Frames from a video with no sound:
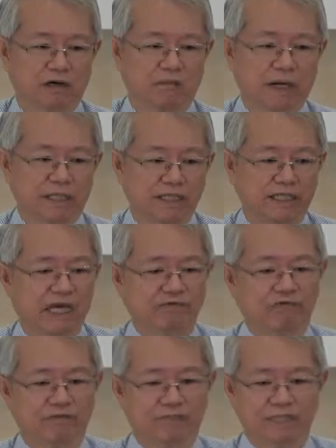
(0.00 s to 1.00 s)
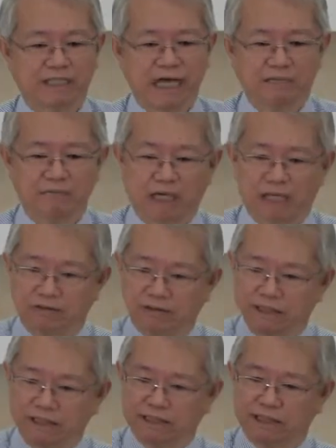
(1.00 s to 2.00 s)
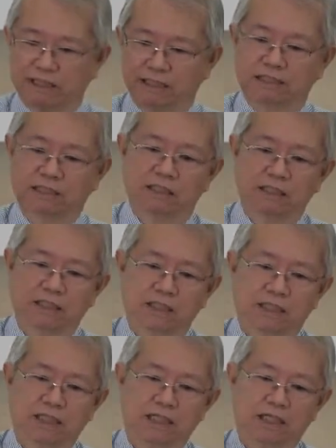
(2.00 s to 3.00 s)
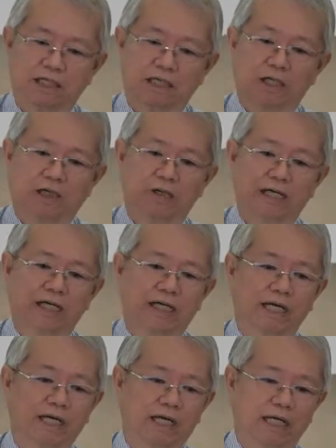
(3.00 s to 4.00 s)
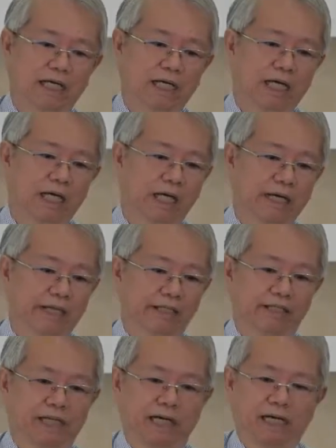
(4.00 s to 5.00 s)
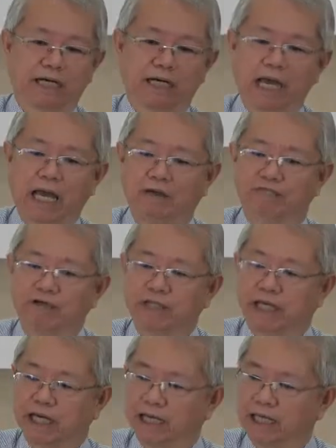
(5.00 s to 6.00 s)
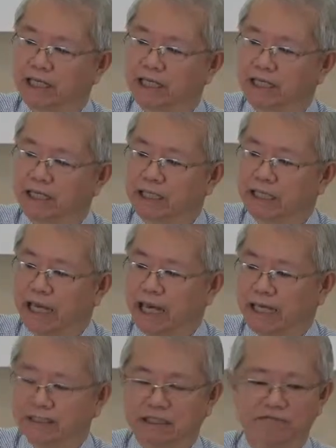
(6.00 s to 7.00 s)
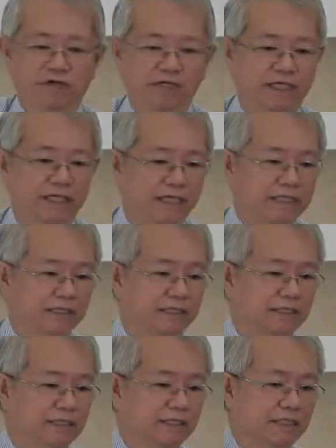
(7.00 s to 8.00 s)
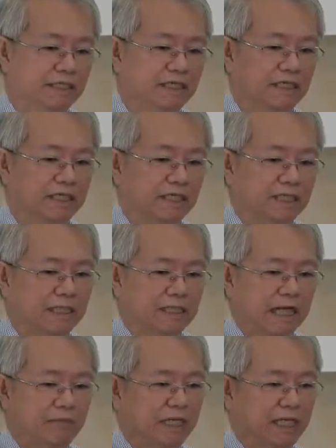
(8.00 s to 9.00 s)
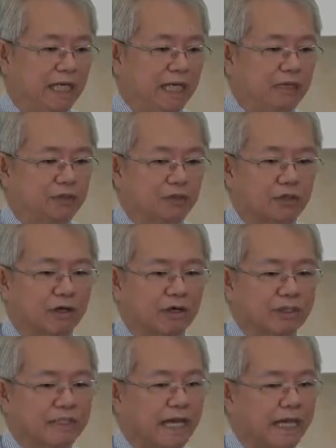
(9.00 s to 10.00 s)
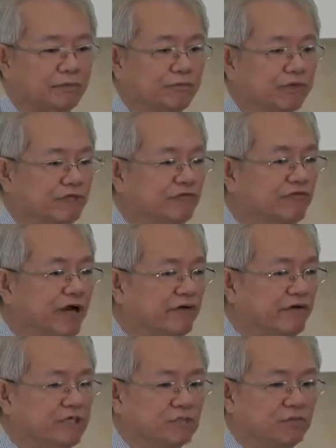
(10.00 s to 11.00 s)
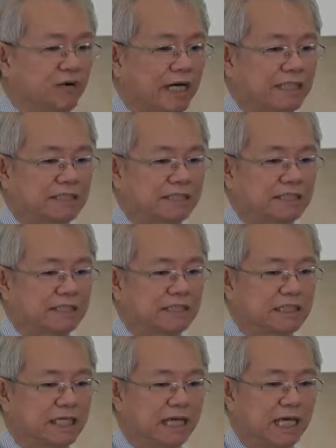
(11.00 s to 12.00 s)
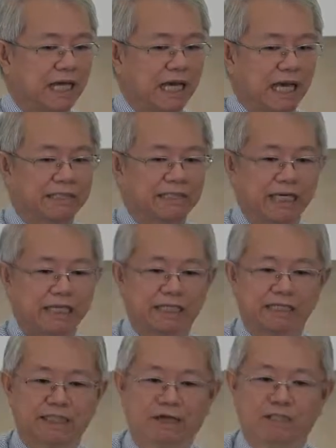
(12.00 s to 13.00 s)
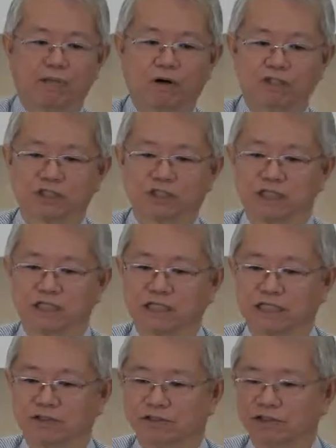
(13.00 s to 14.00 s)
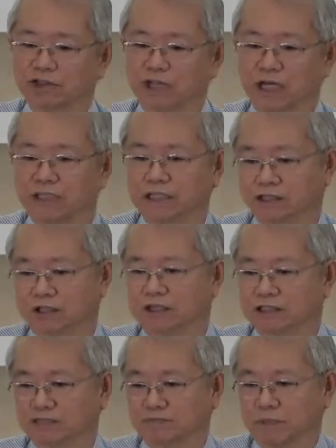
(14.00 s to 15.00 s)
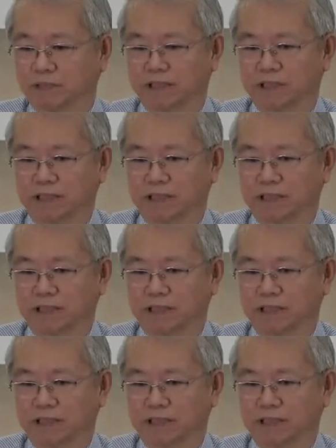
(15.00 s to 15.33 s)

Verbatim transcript: but it has to be done by Christians going in their everyday activities, coming into contact with various ones, and taking the opportunity to share the gospel.